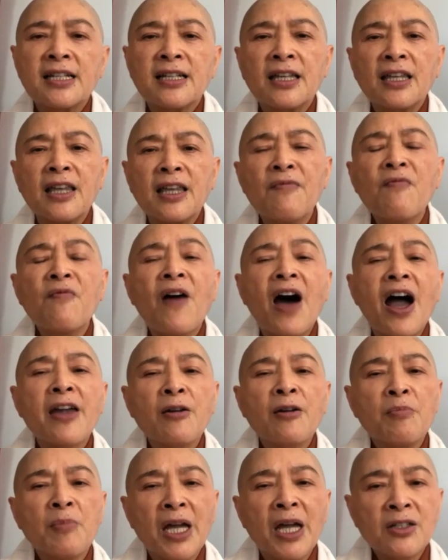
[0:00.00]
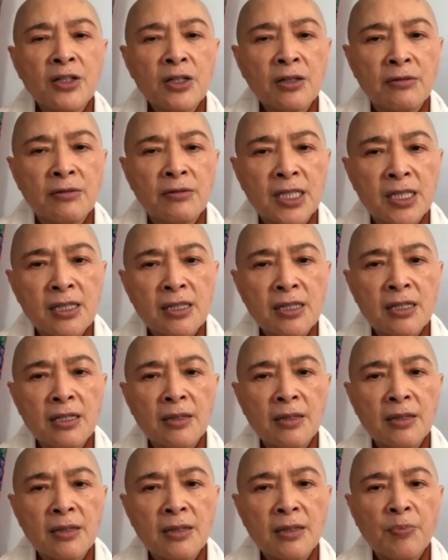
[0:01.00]
environmentalists,
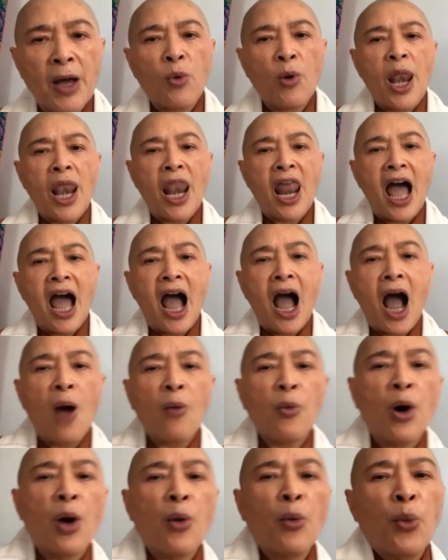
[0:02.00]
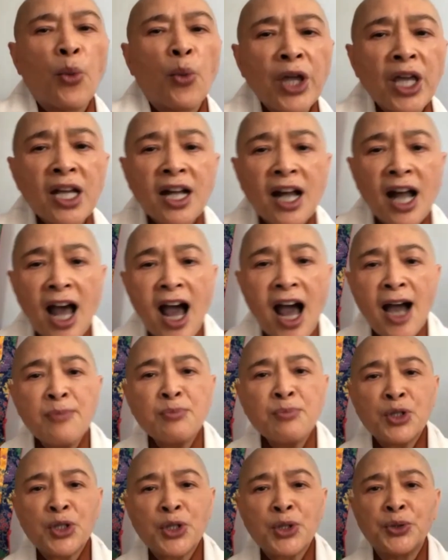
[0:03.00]
but when we
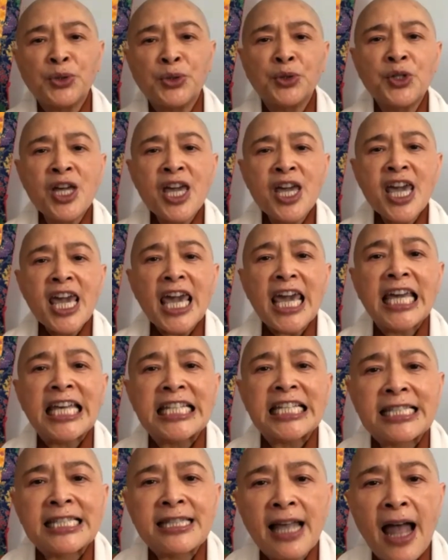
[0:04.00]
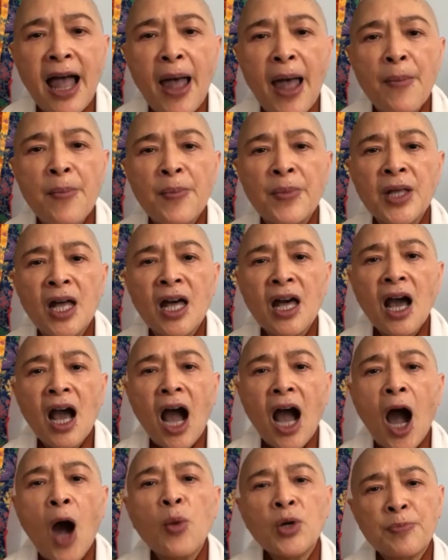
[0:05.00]
come to examine
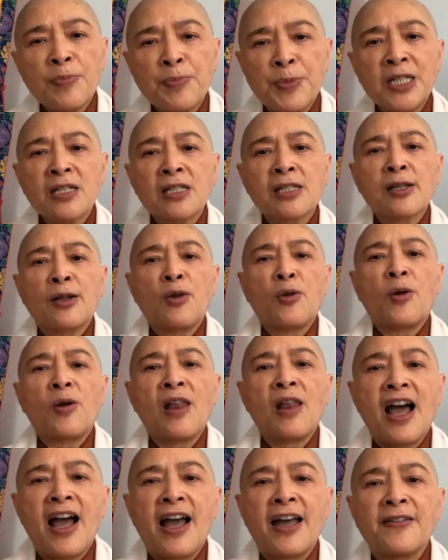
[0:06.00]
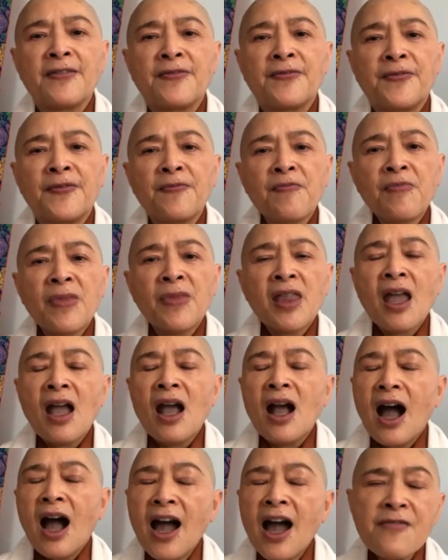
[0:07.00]
our personal life,
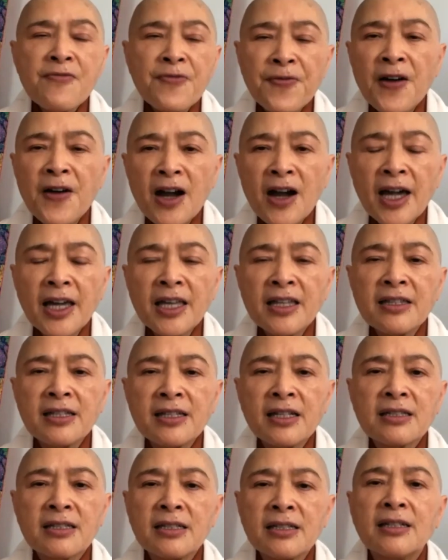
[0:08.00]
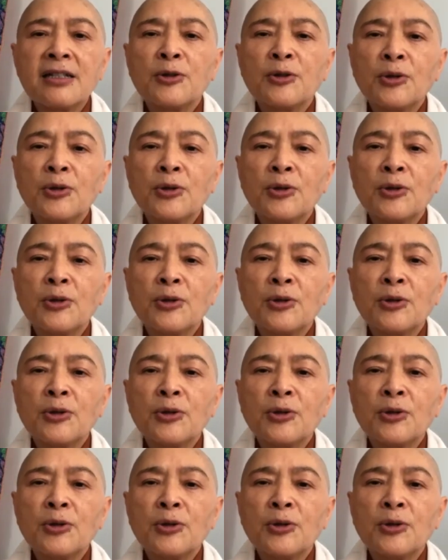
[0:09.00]
I find that,